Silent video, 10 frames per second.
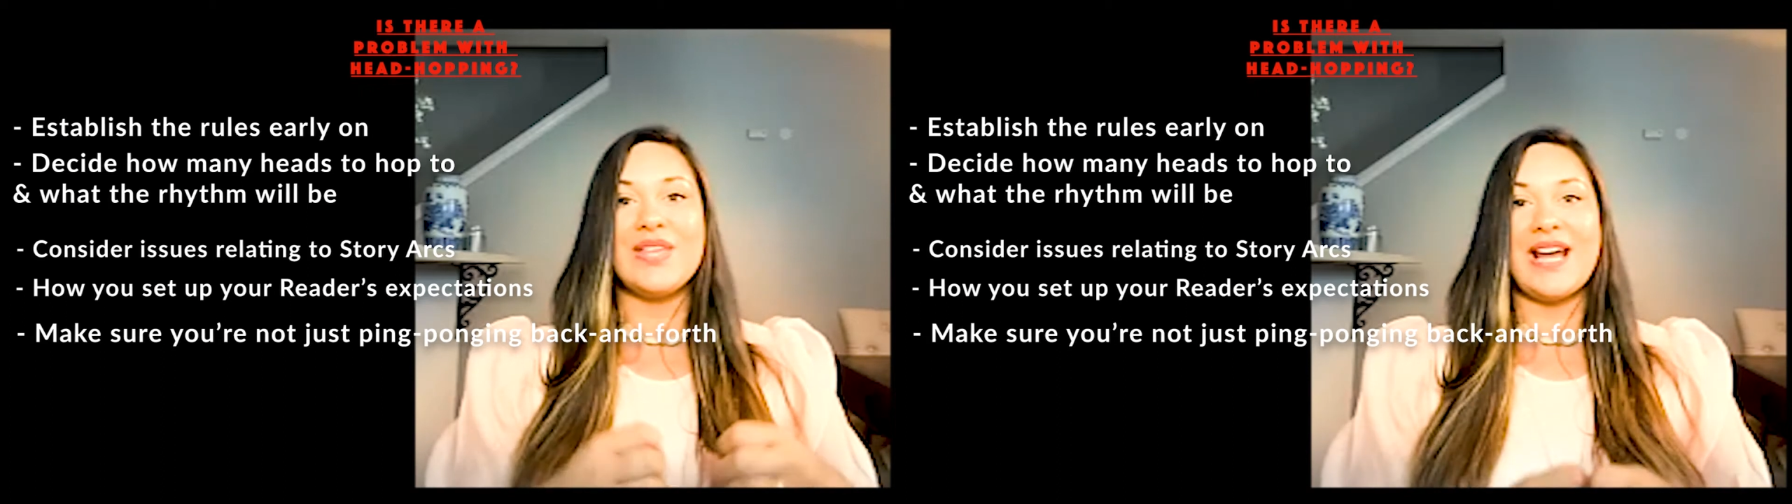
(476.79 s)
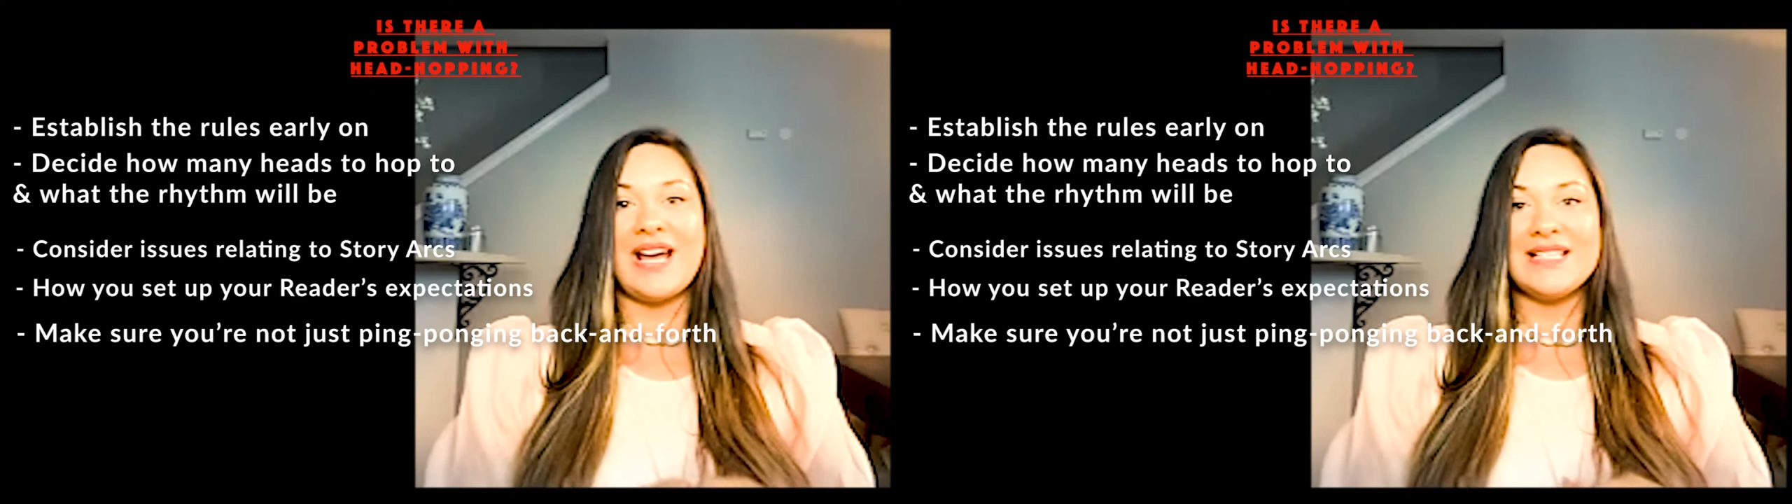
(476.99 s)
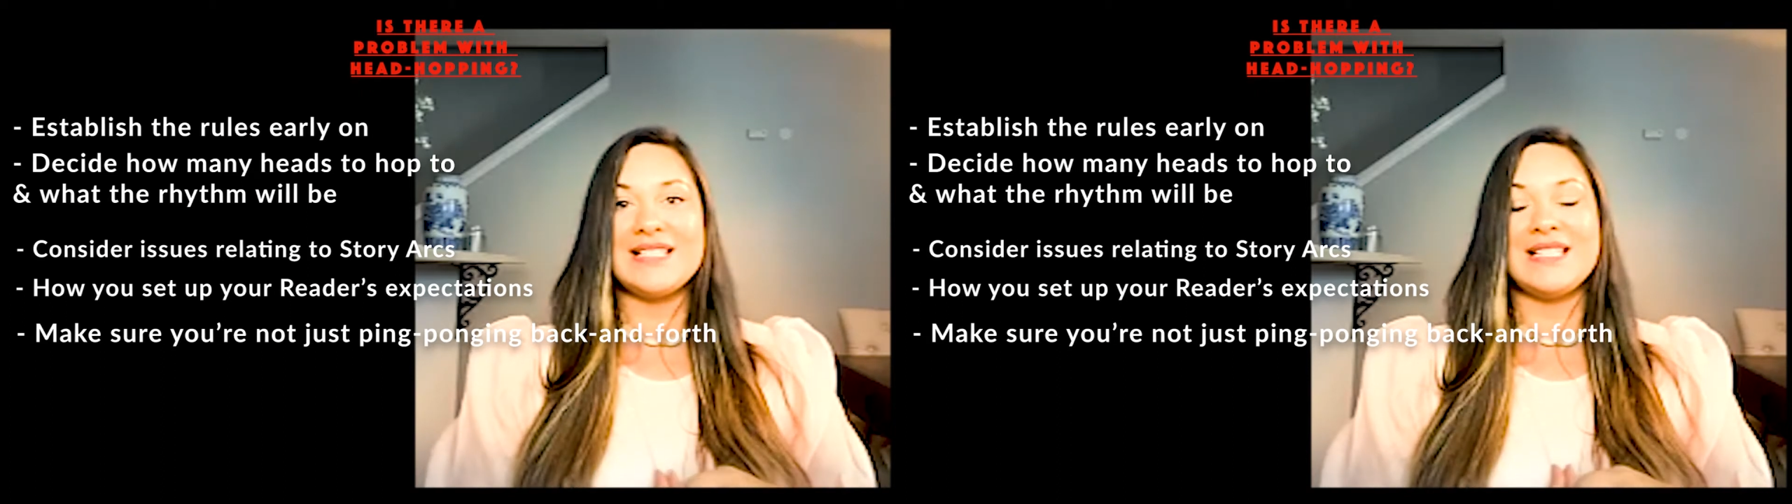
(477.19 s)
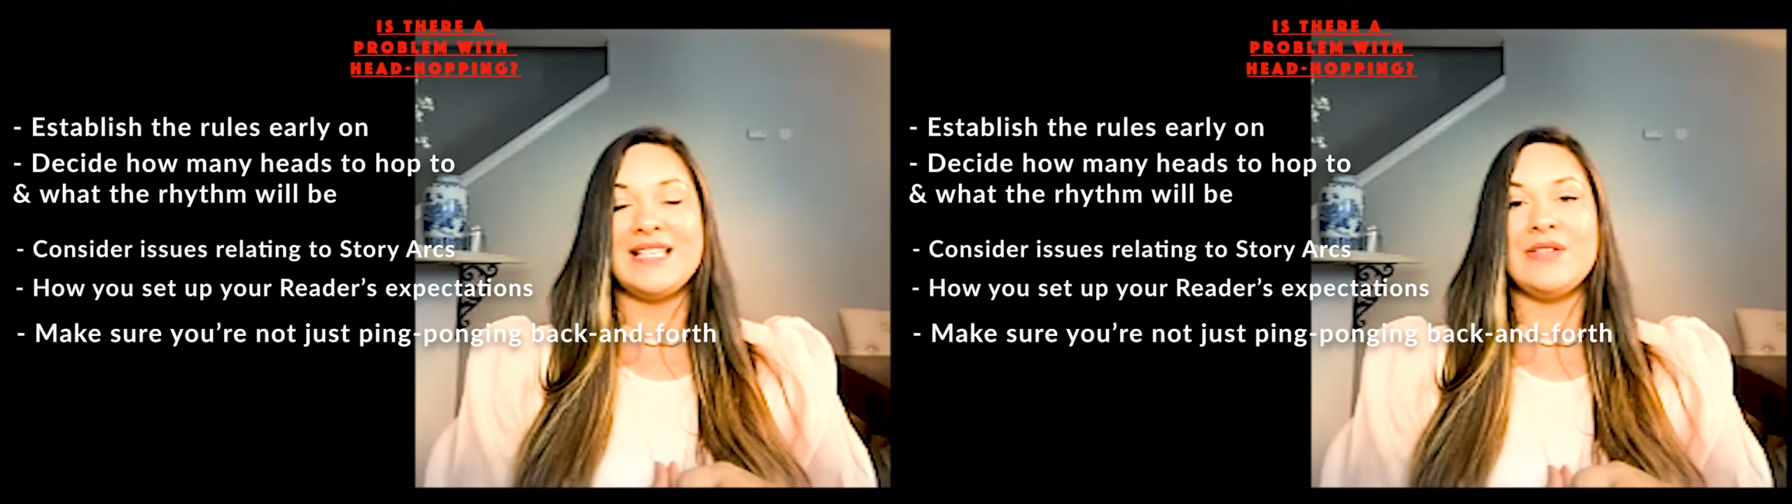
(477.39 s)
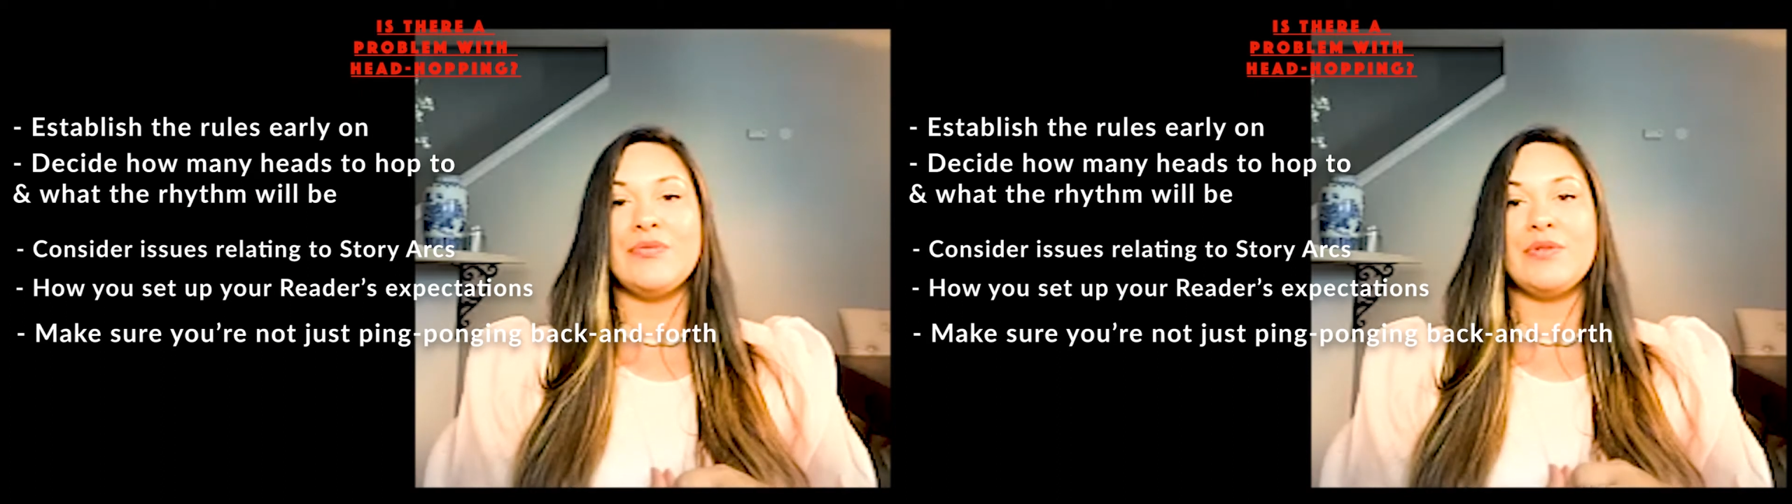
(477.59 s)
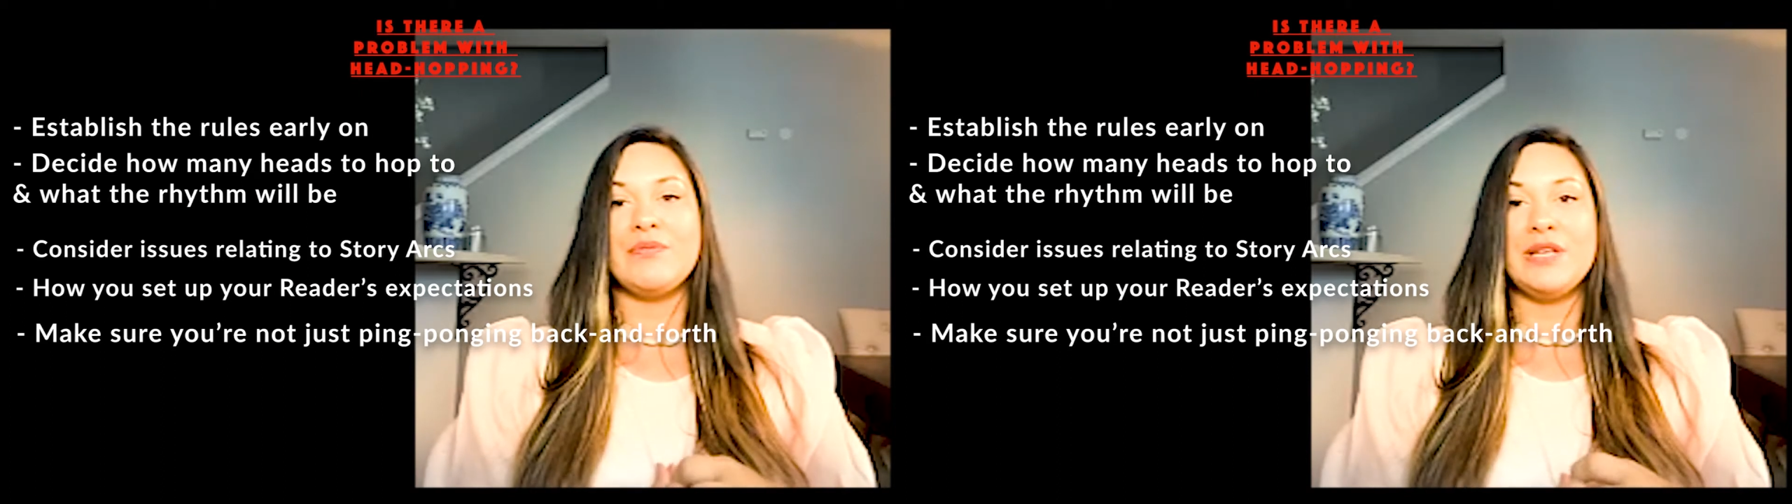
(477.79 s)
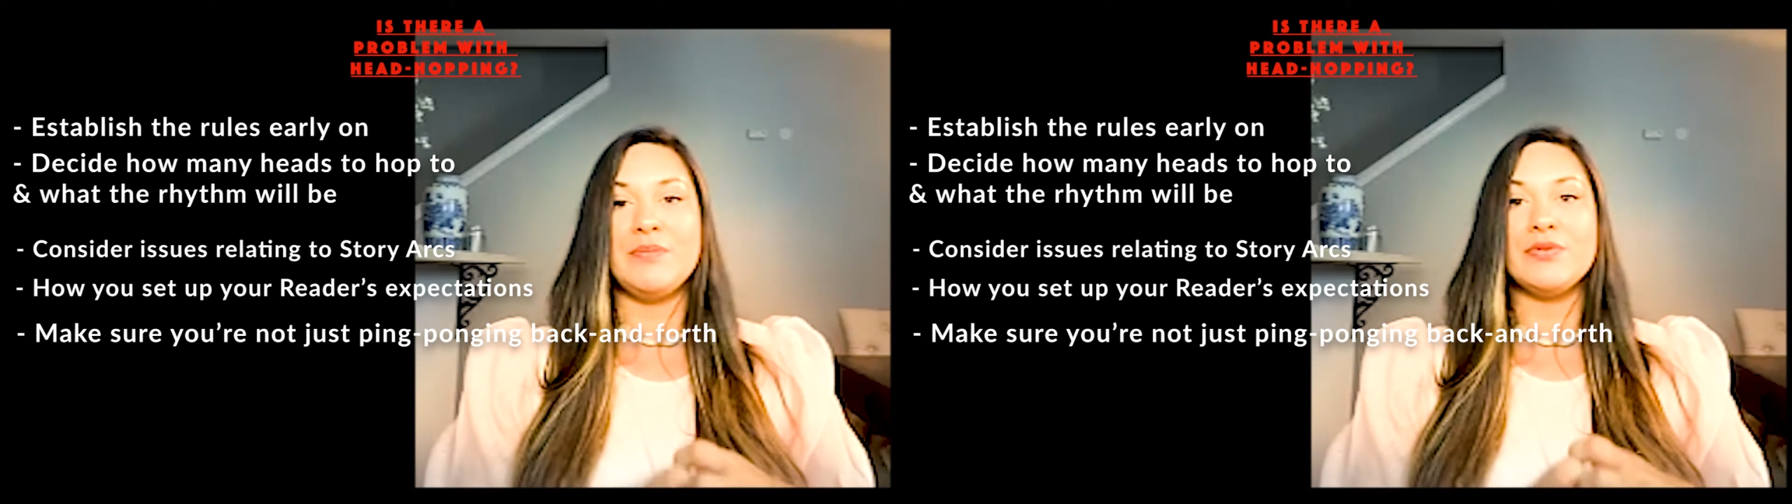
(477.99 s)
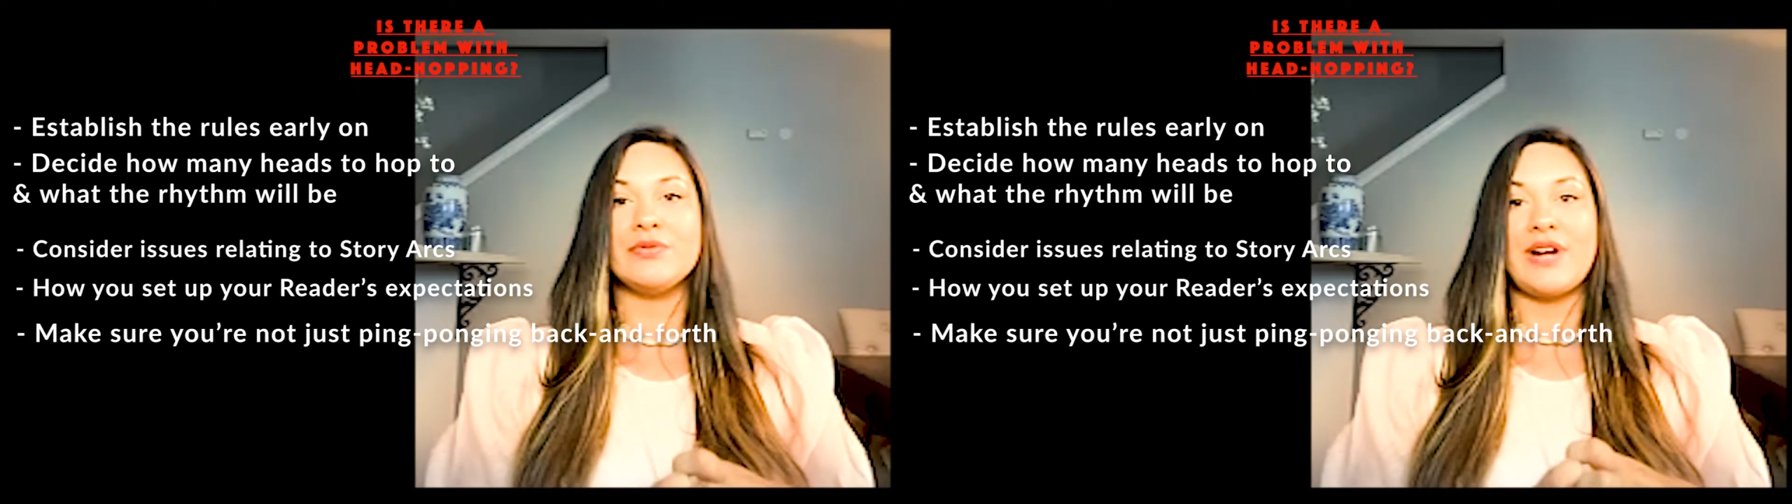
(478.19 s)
that I see when people